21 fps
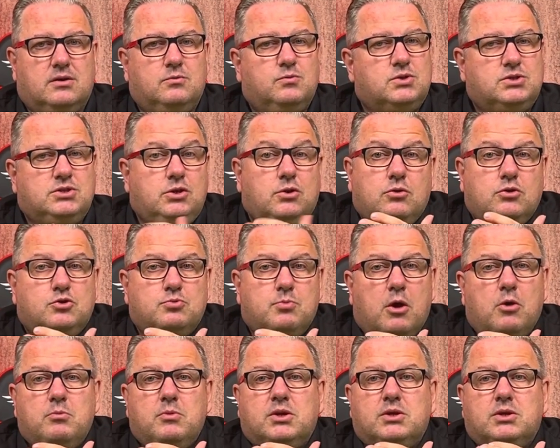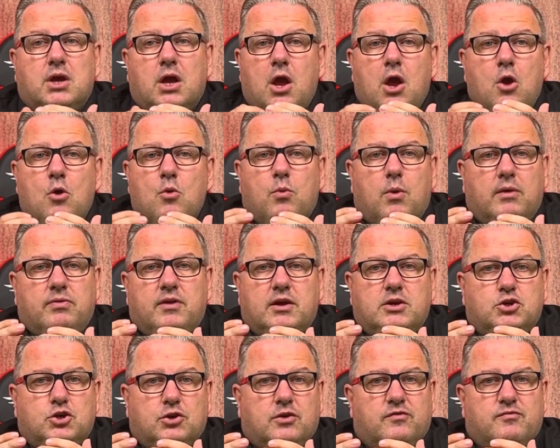It was a huge moment, one
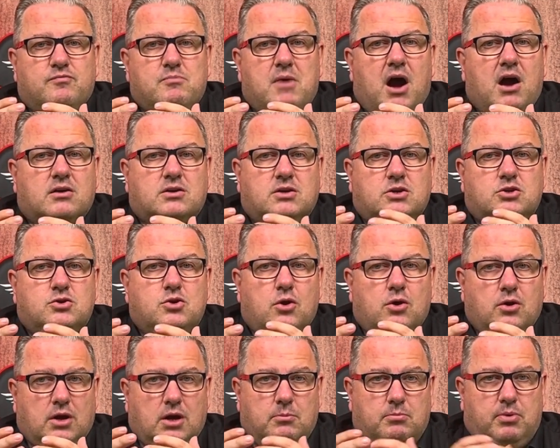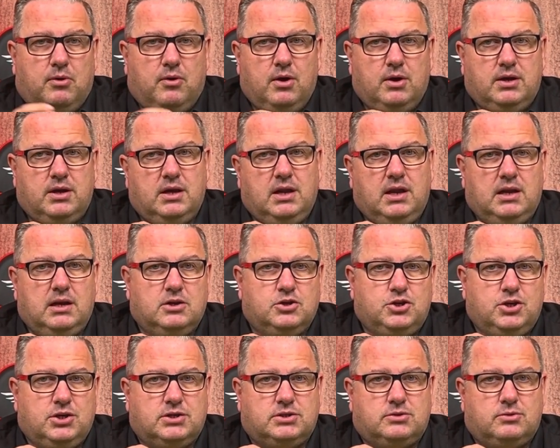that should have marked a turning point in
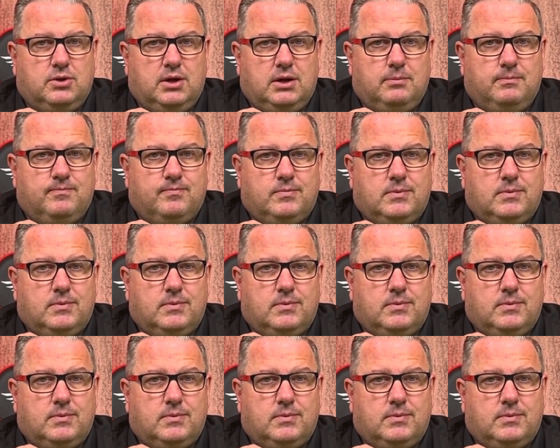English history.